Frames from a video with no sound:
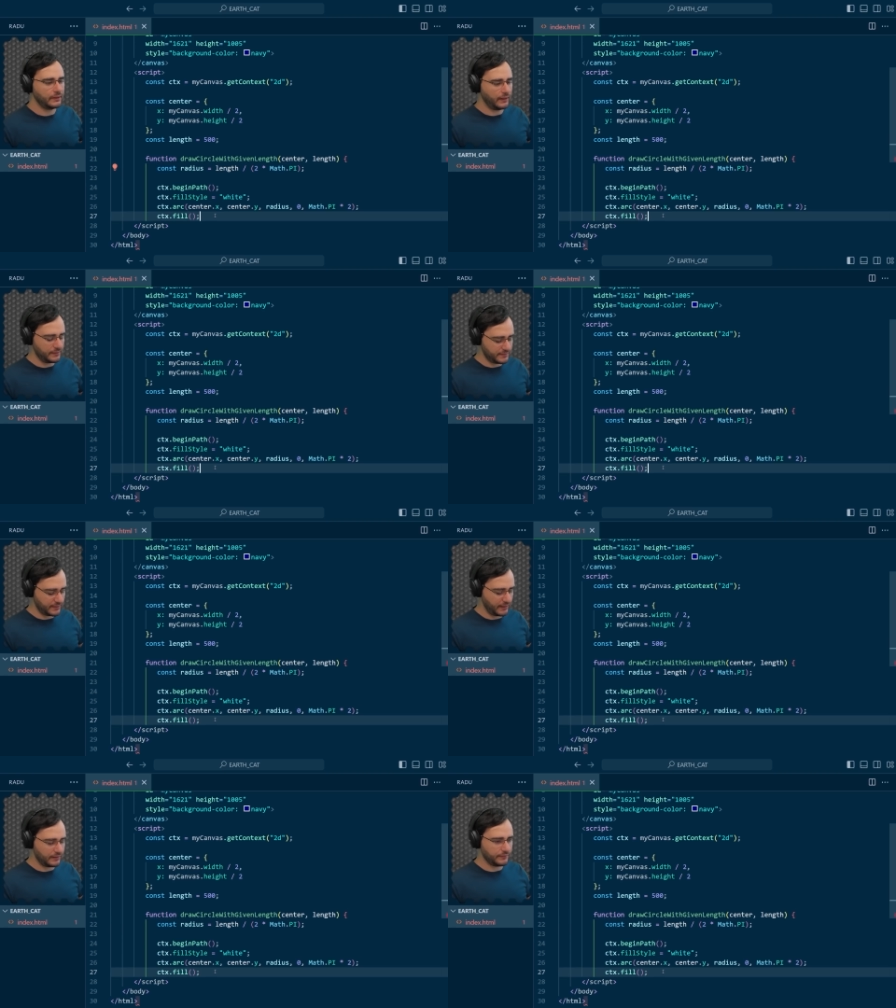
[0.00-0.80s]

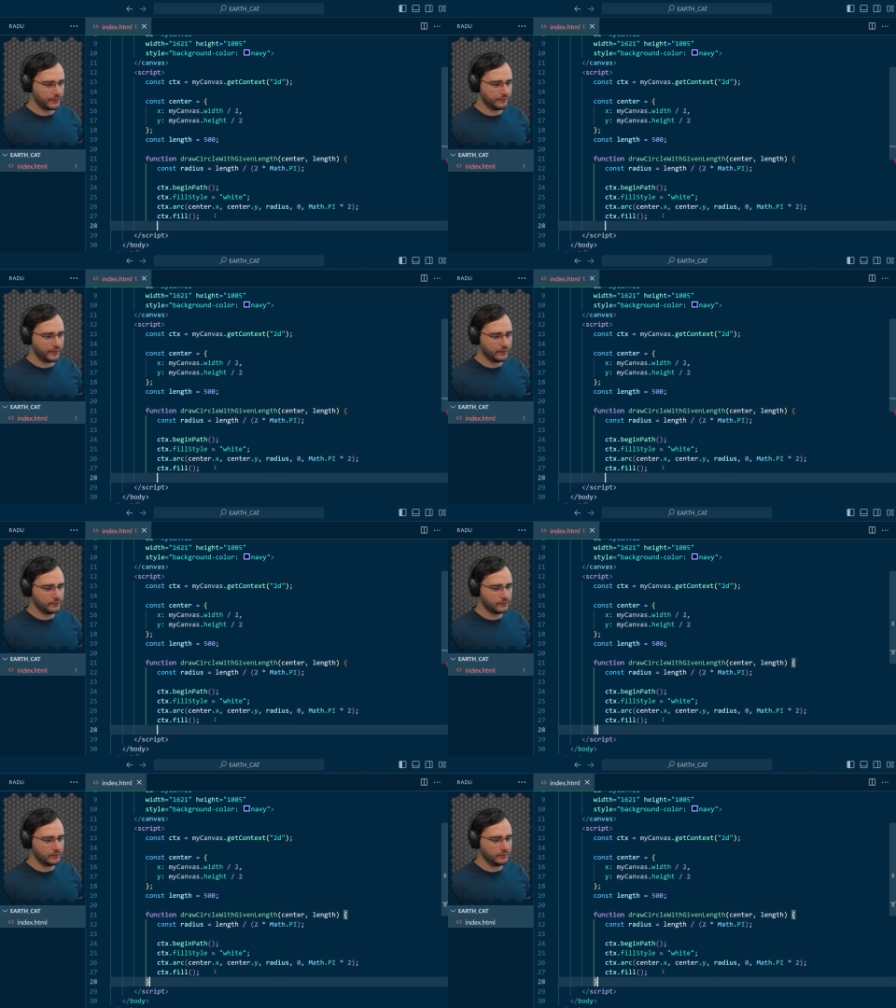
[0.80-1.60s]
inside of the
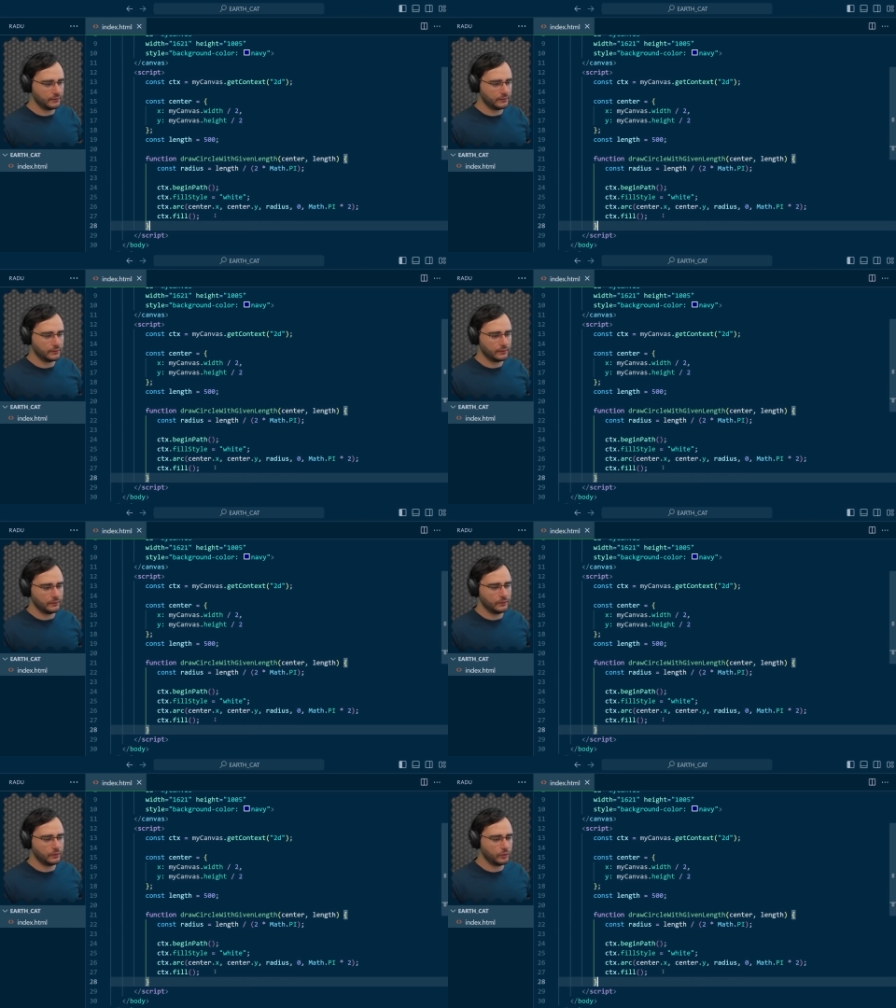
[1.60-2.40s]
function,
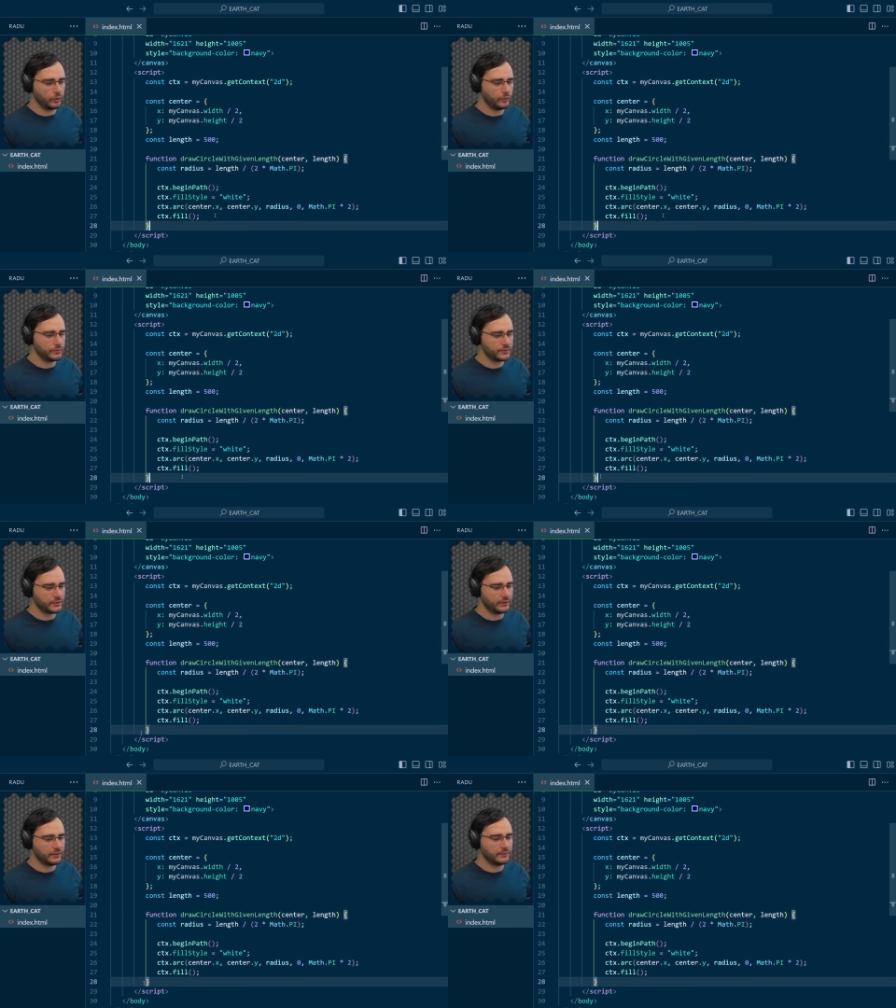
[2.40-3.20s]
close
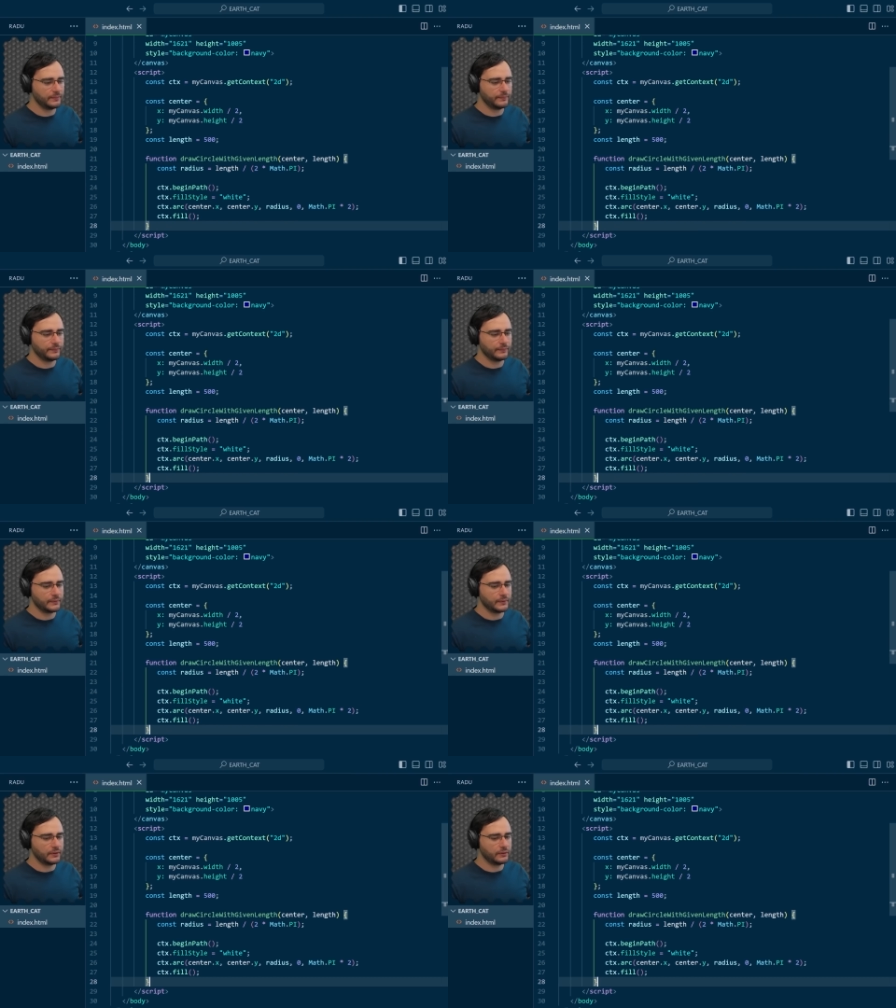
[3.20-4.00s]
the
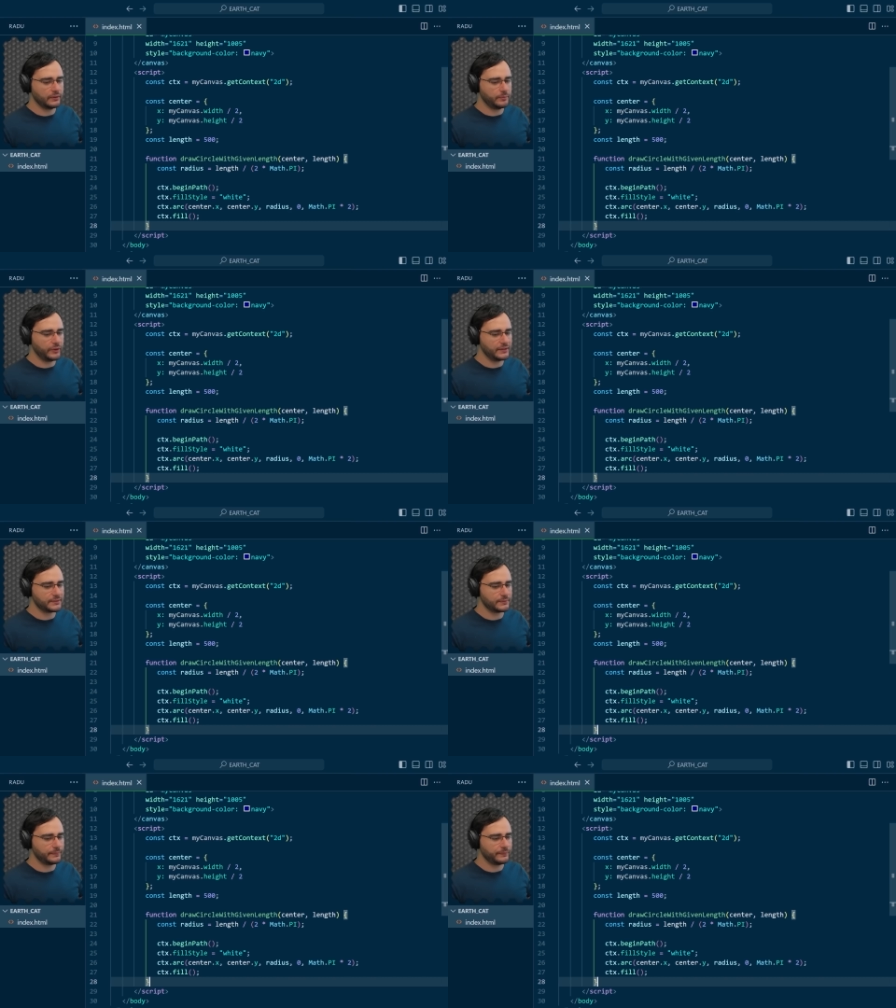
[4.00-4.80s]
curly
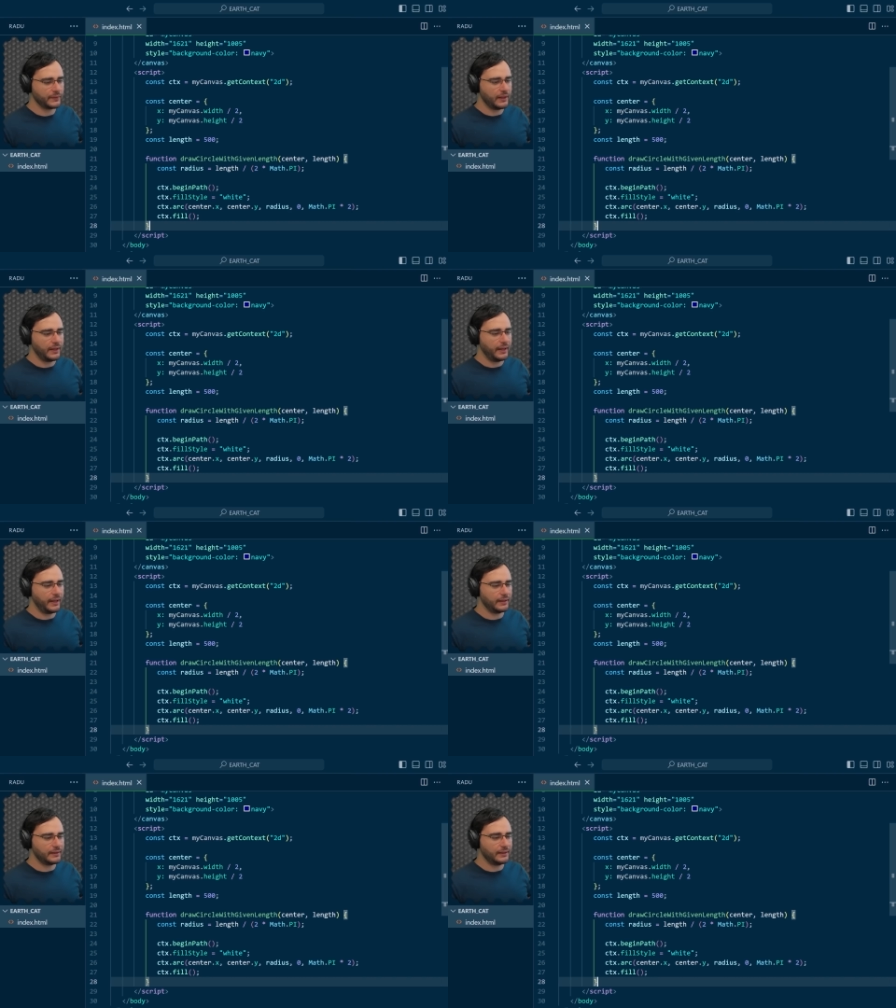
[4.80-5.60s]
brace,
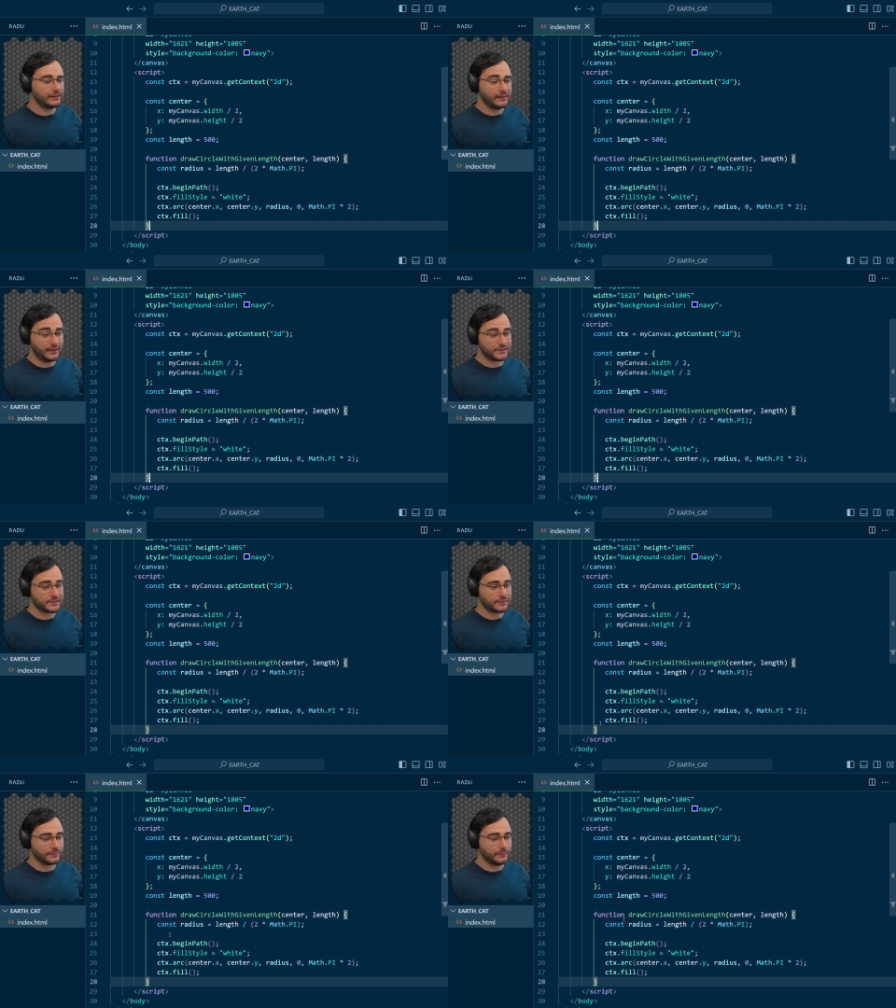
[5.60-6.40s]
and then
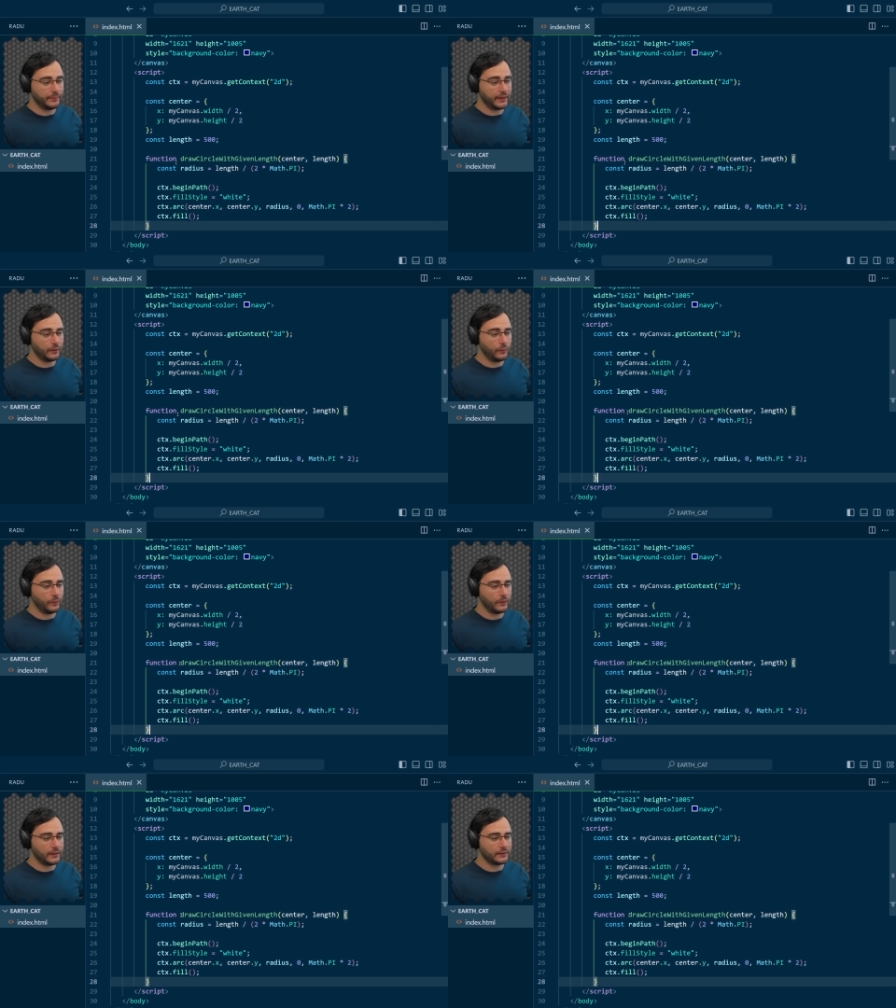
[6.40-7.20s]
test by
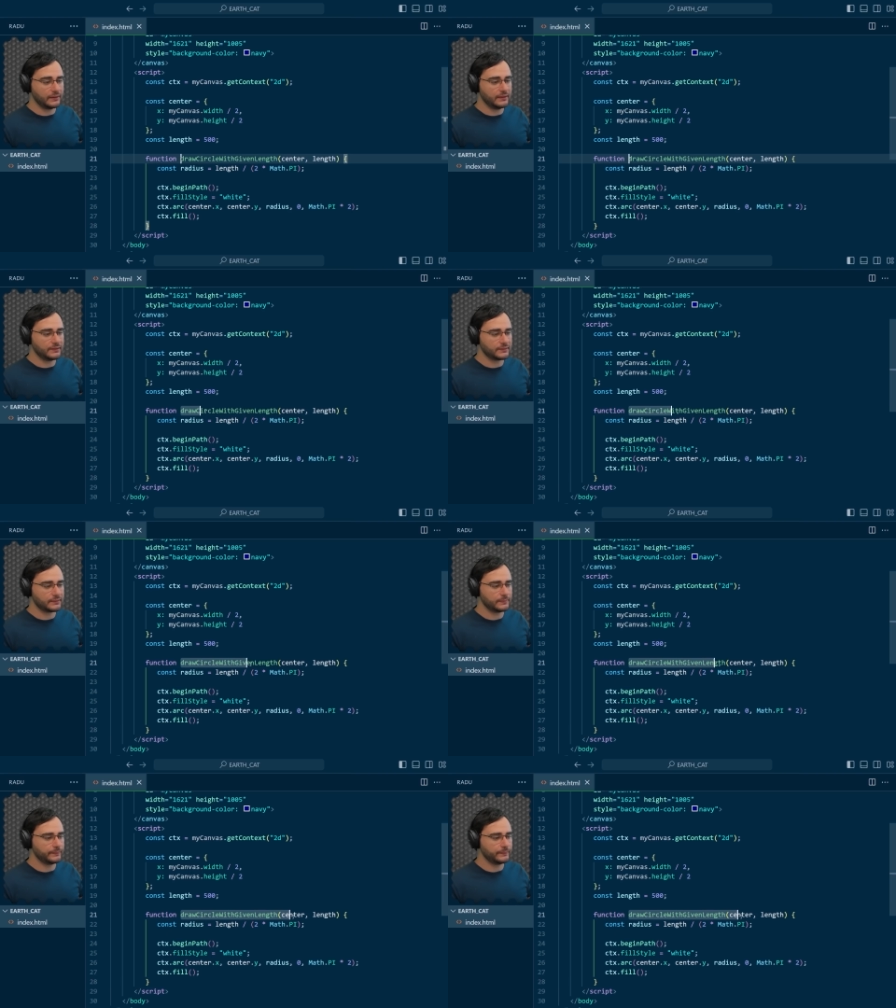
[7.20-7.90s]
calling this